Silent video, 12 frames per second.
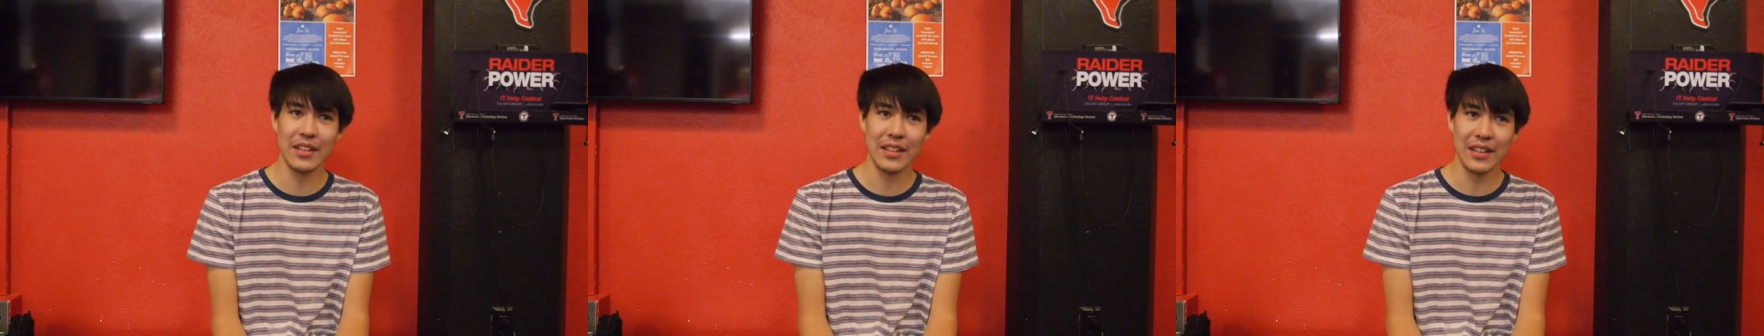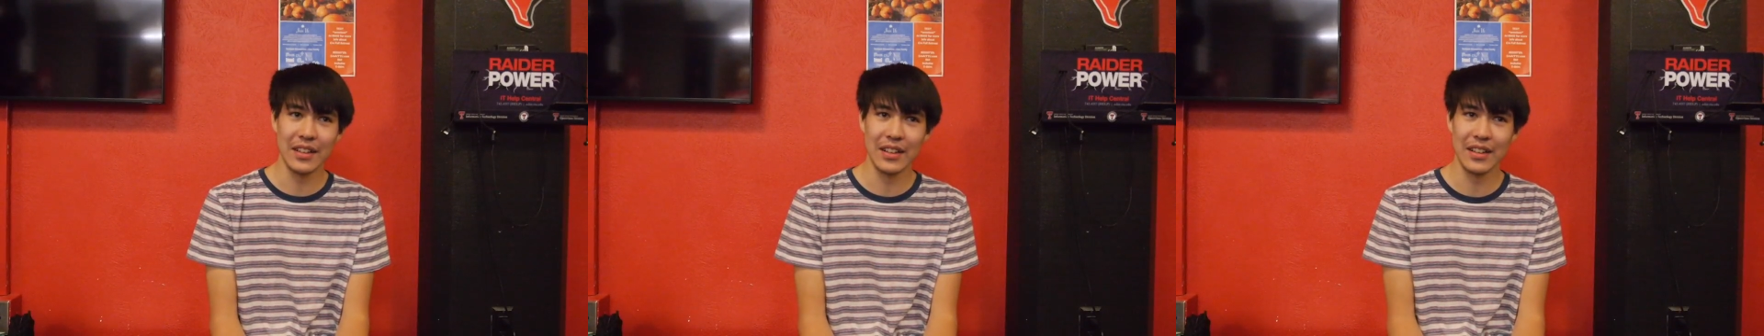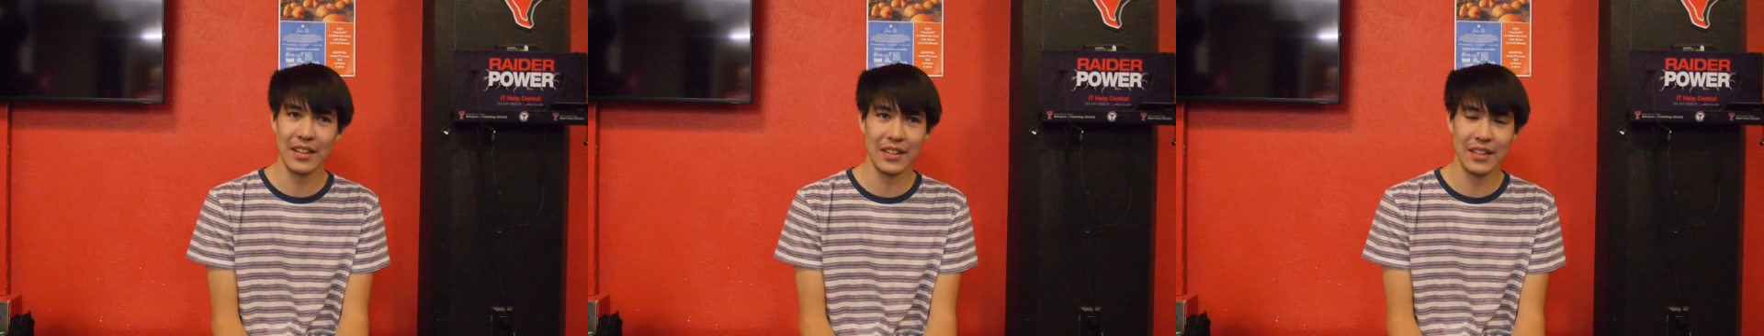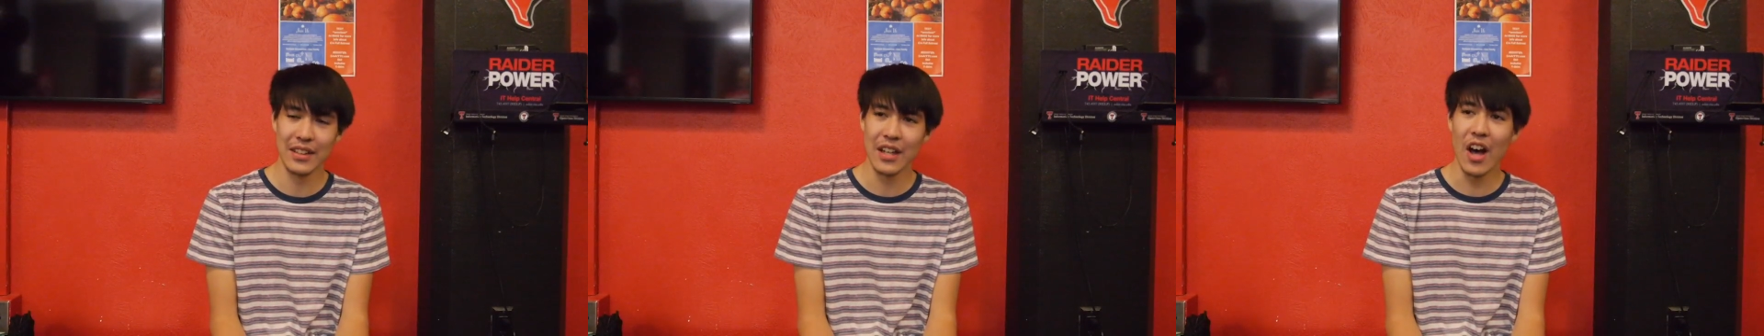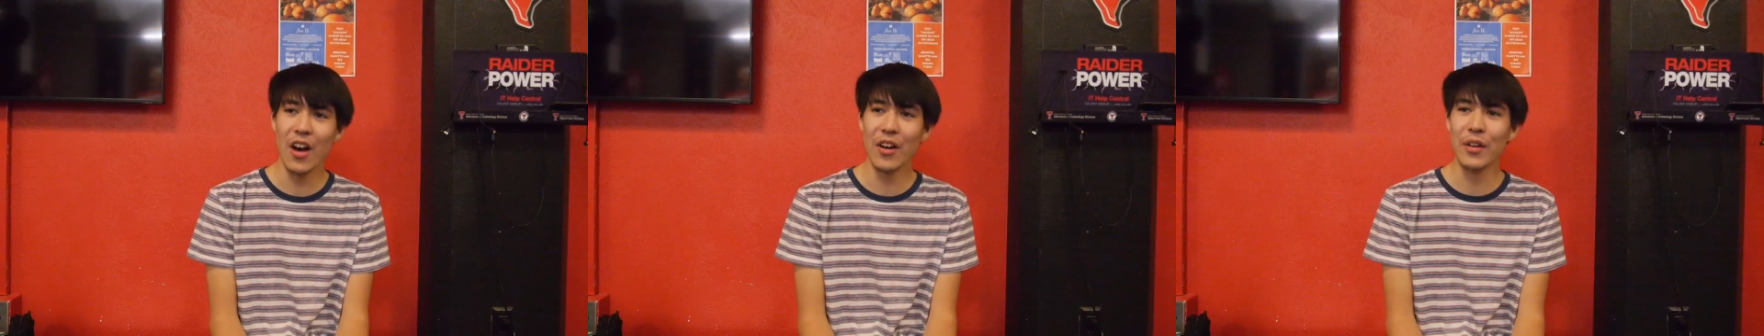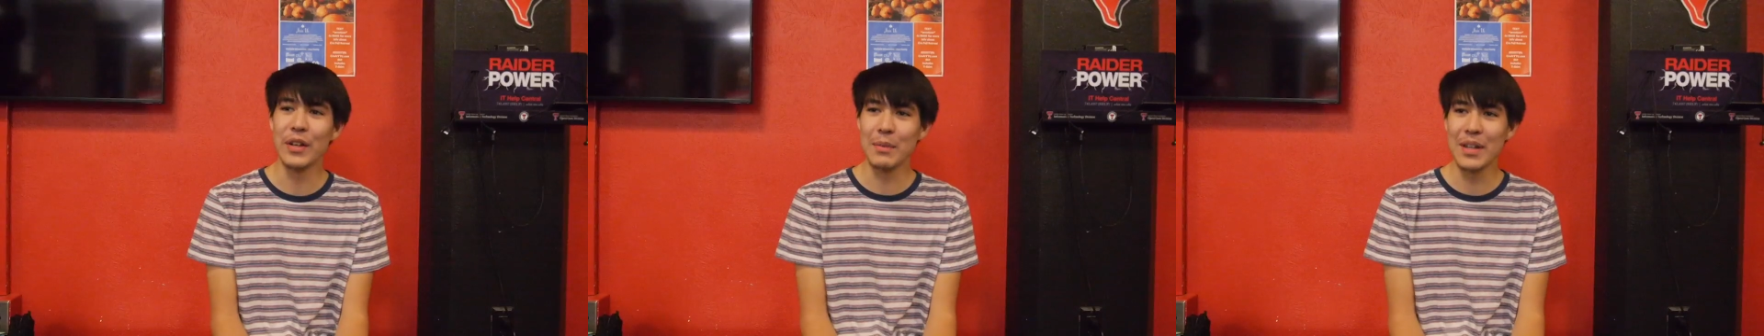What the hell was?
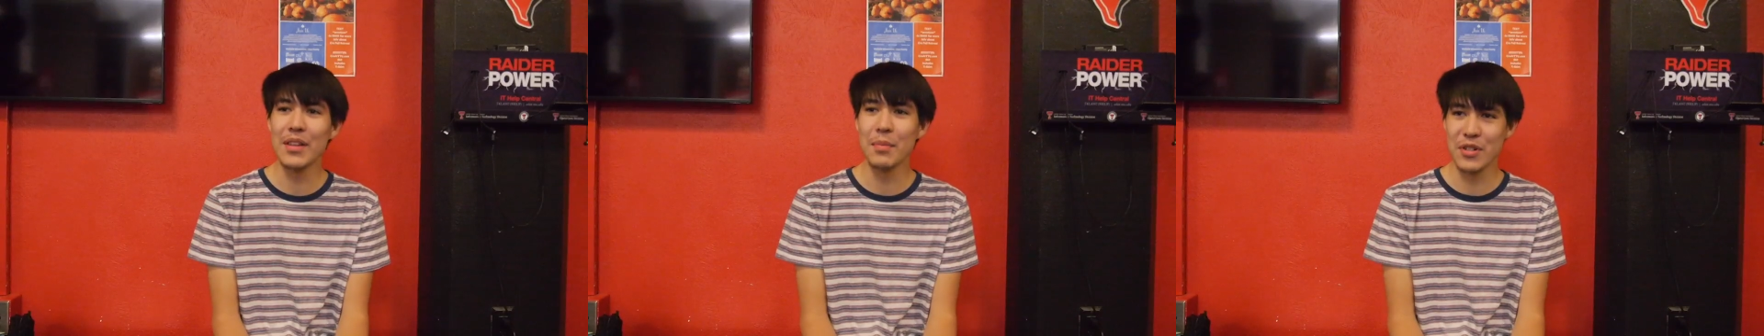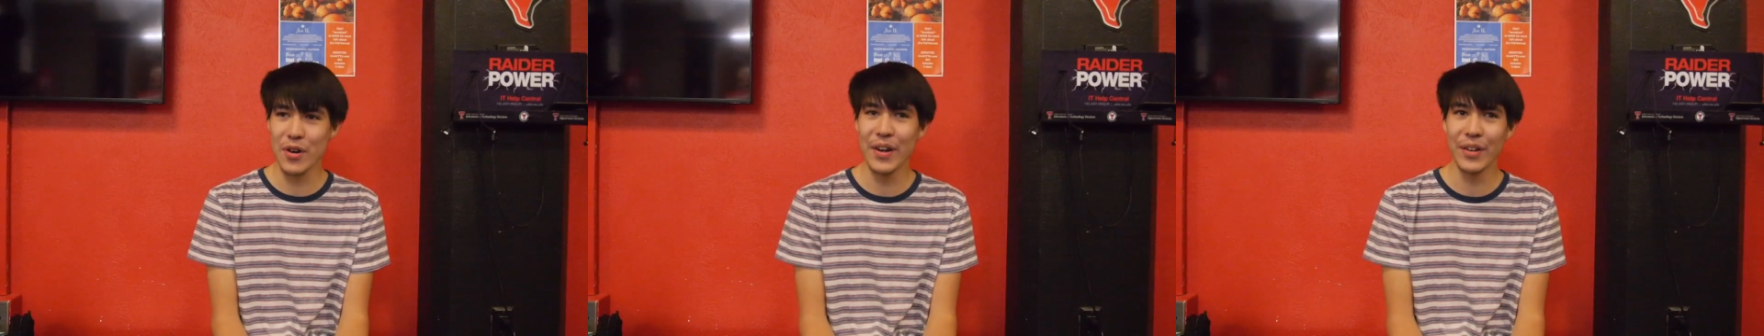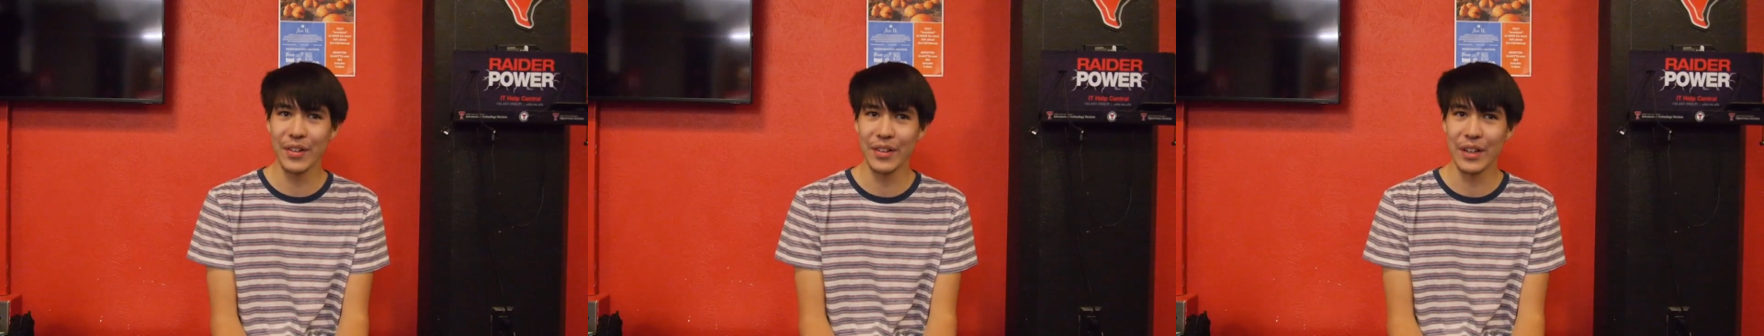Oh, you mean the betrayal?